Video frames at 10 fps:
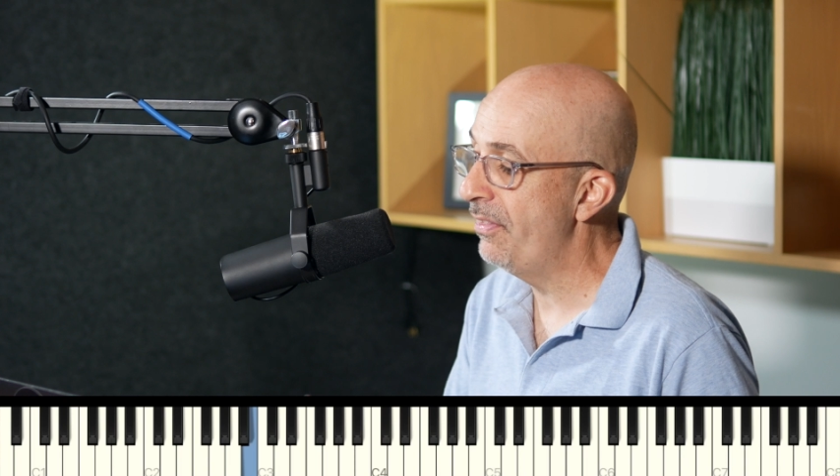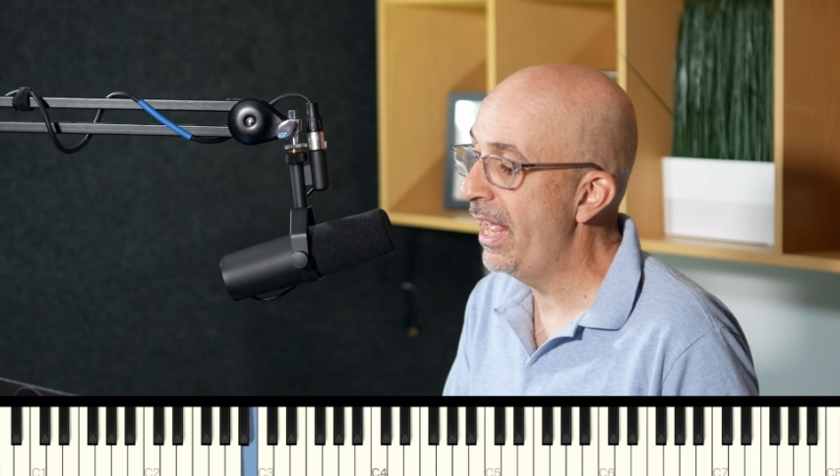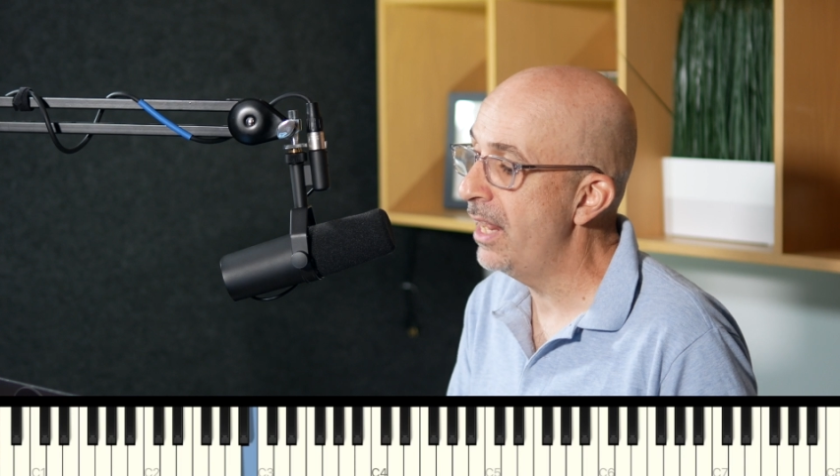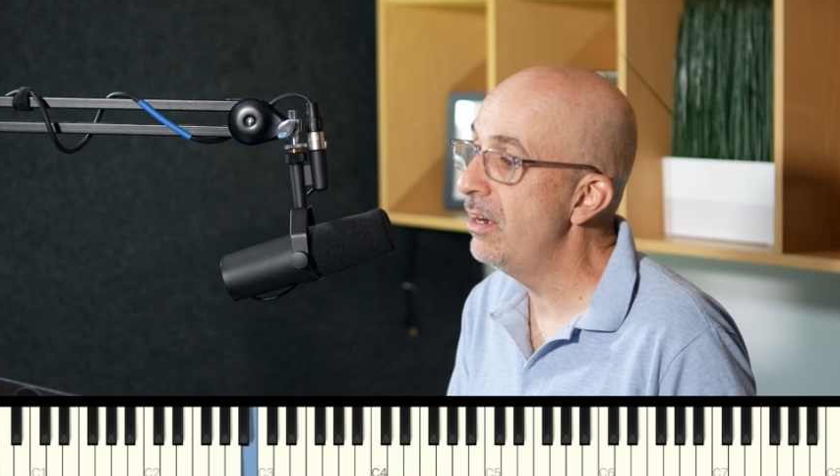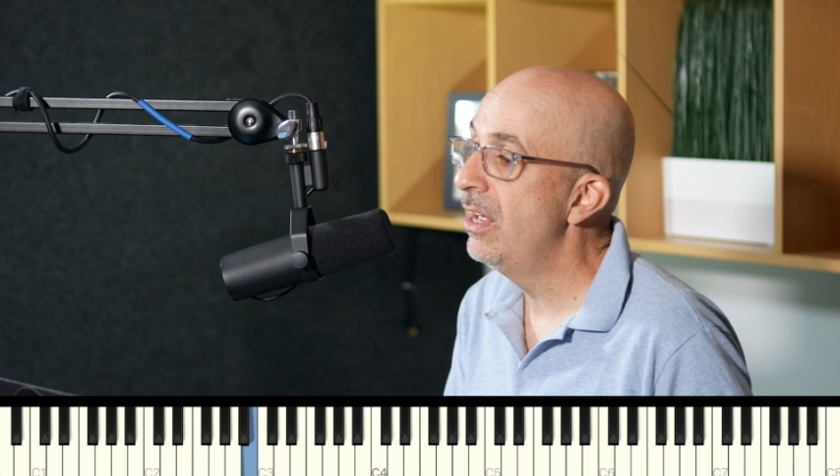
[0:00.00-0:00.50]
and
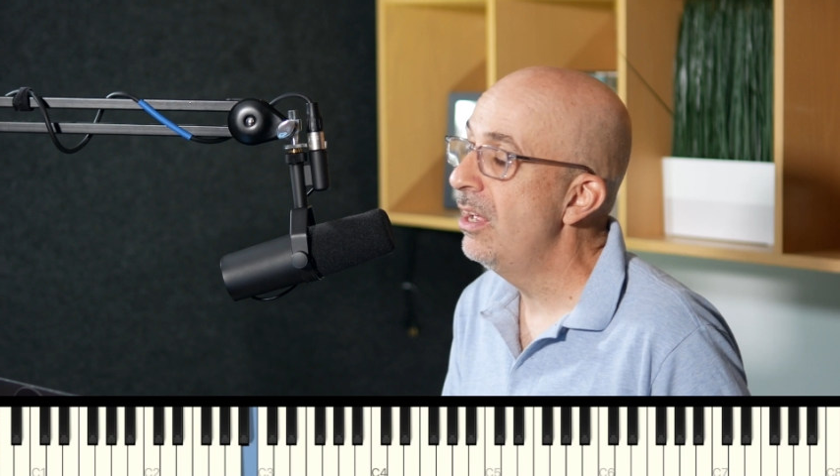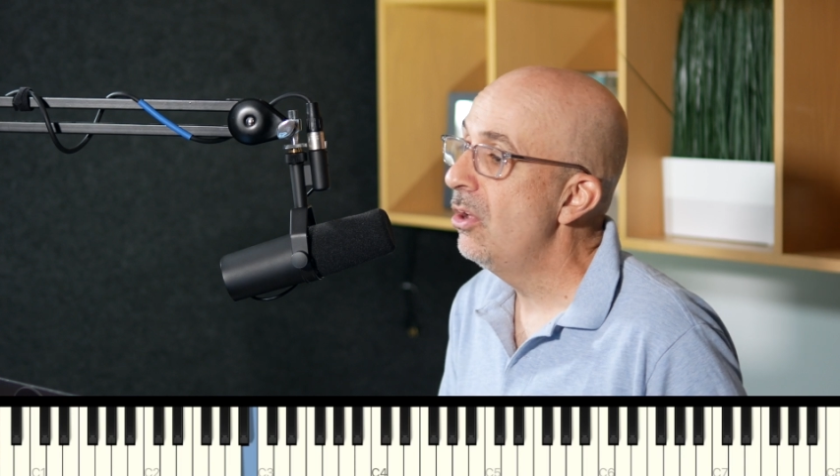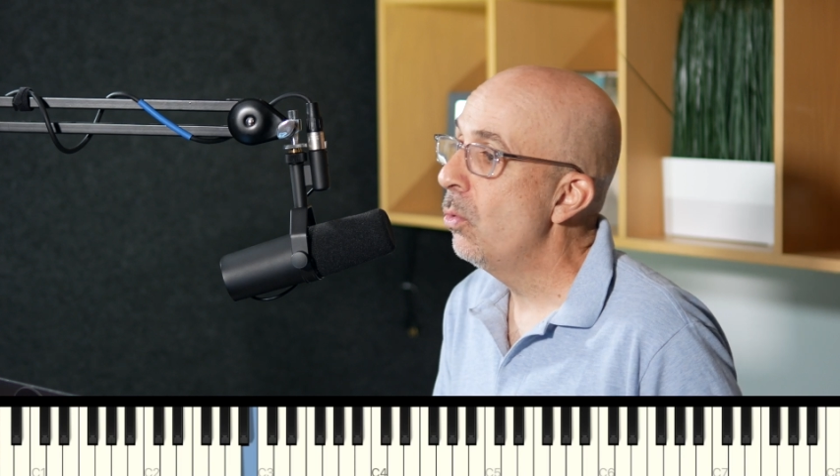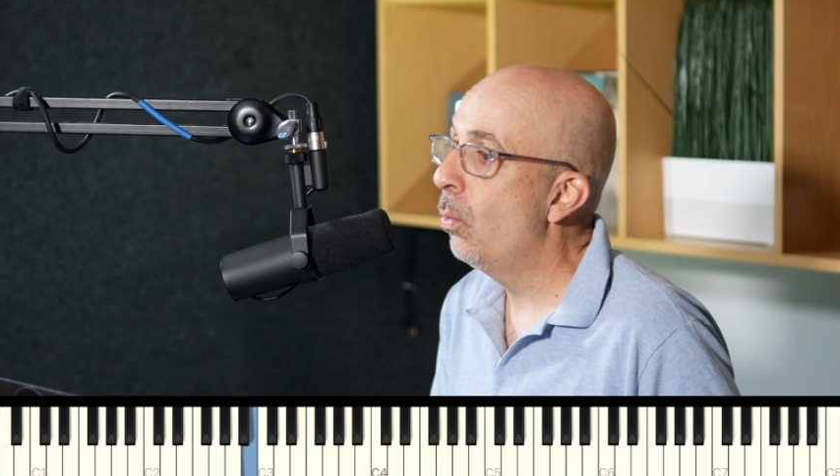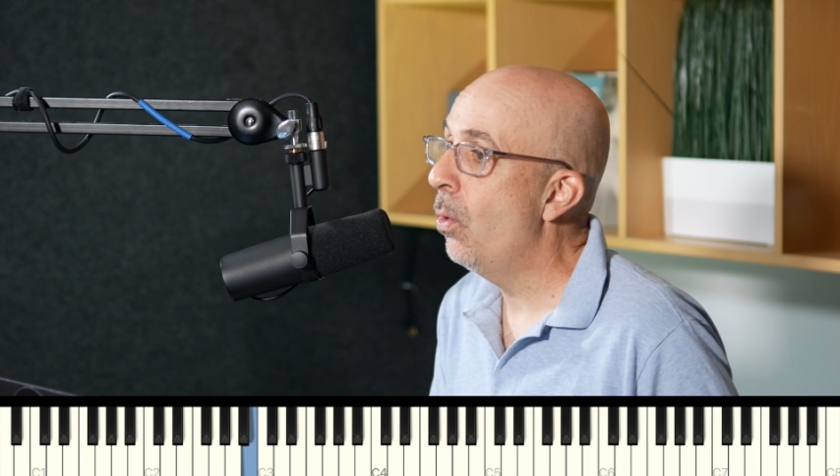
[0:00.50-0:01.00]
then
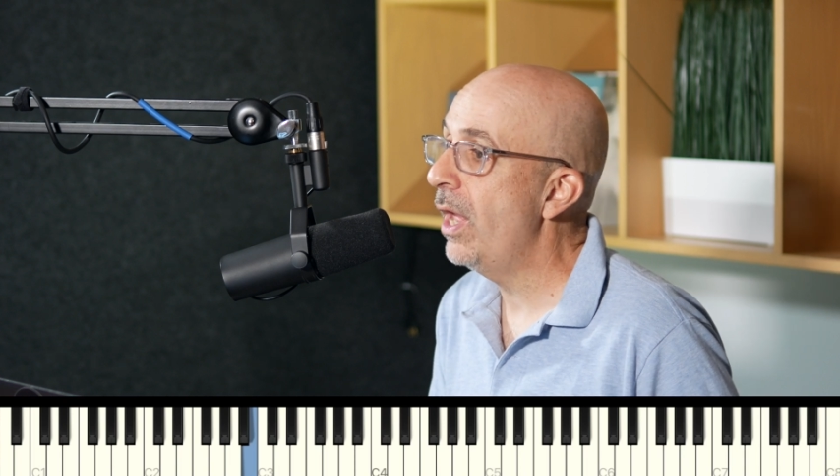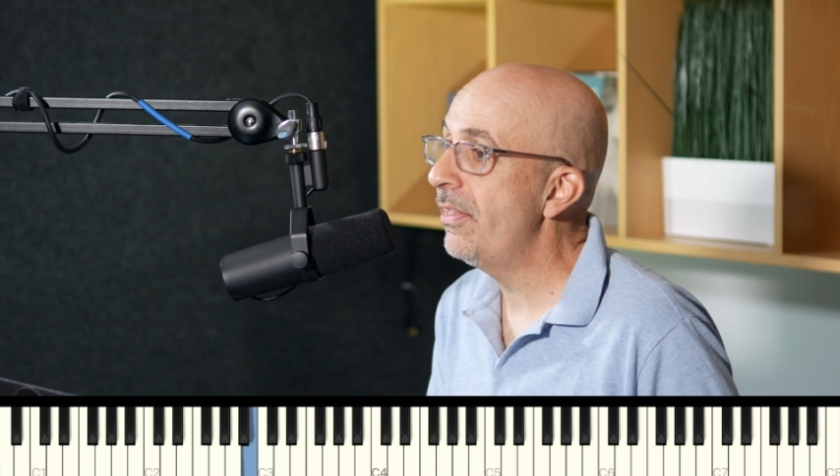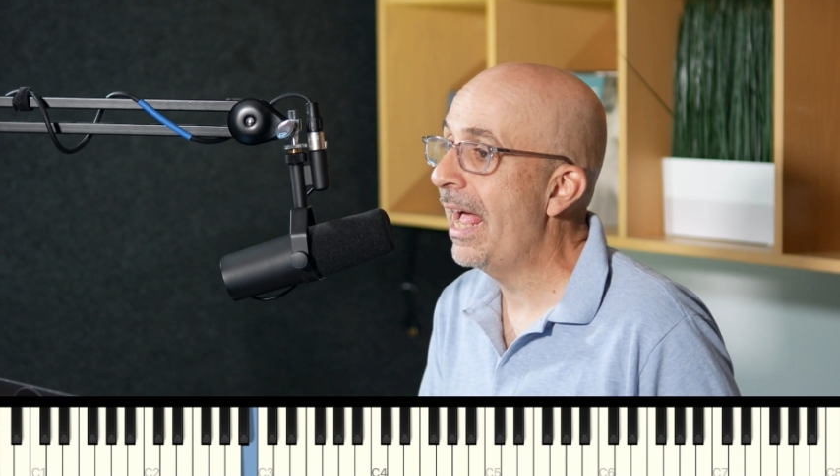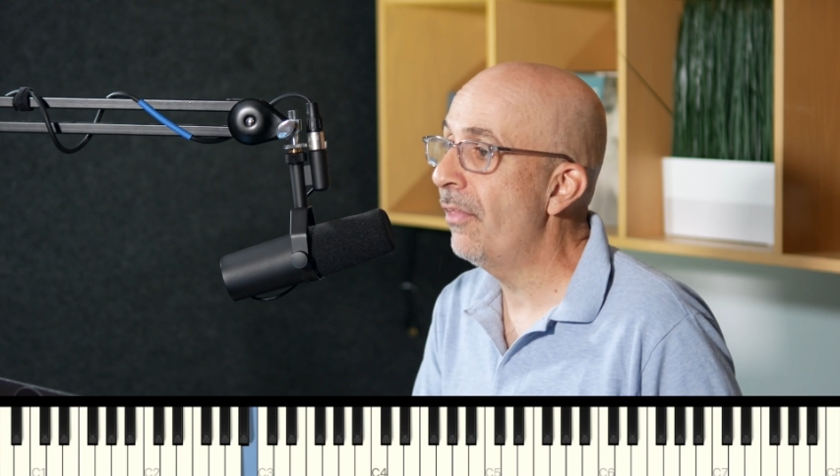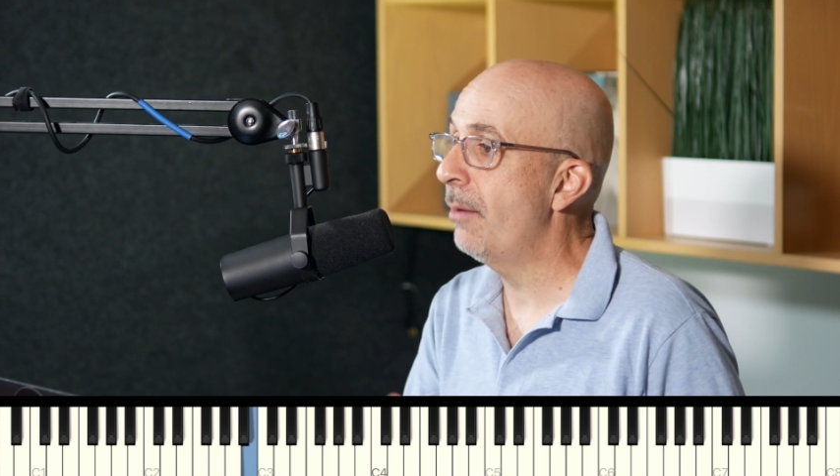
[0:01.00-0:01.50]

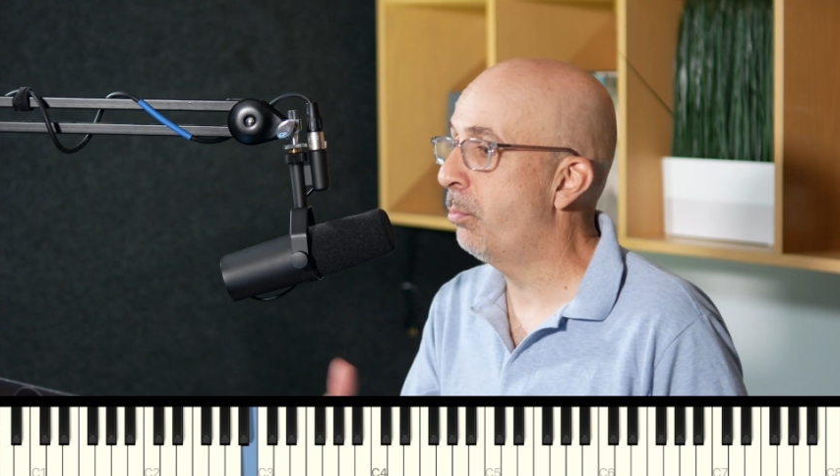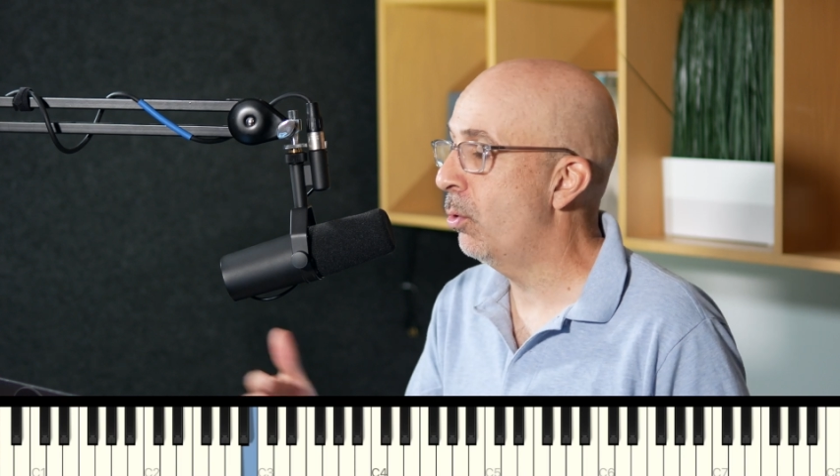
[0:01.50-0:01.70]
how that